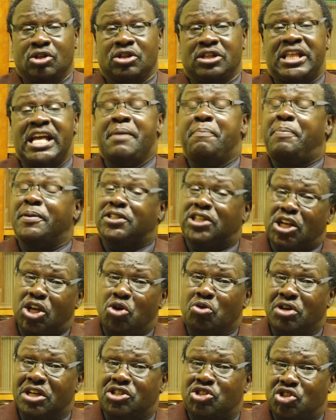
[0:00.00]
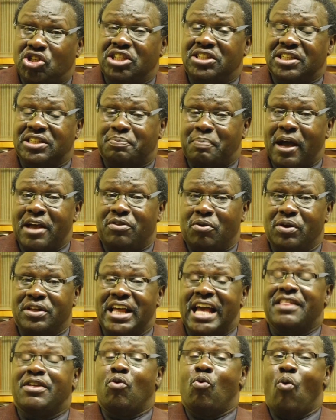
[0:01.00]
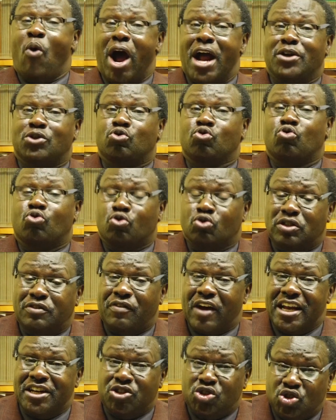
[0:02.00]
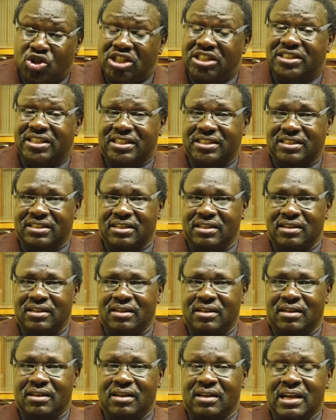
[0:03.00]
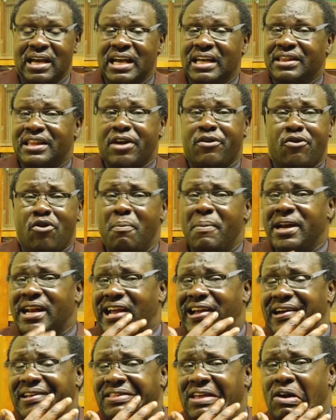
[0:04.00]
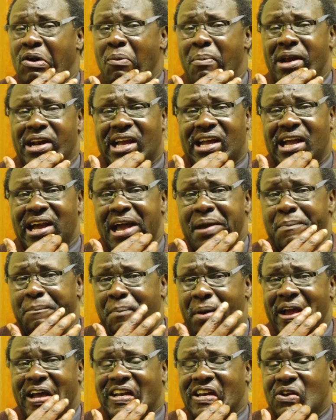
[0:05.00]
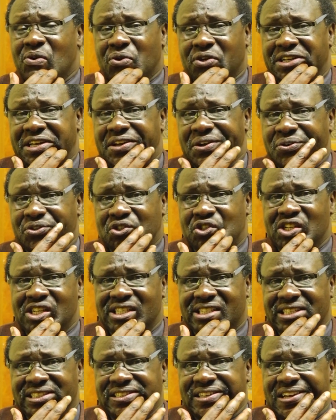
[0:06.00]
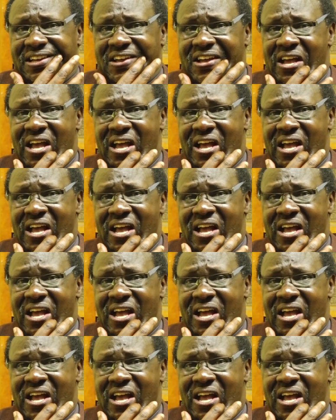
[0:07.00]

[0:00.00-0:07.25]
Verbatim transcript: They persecuted Jesus, by the way. They are the ones who crucified Jesus. The Roman, the Roman Empire did not kill Jesus.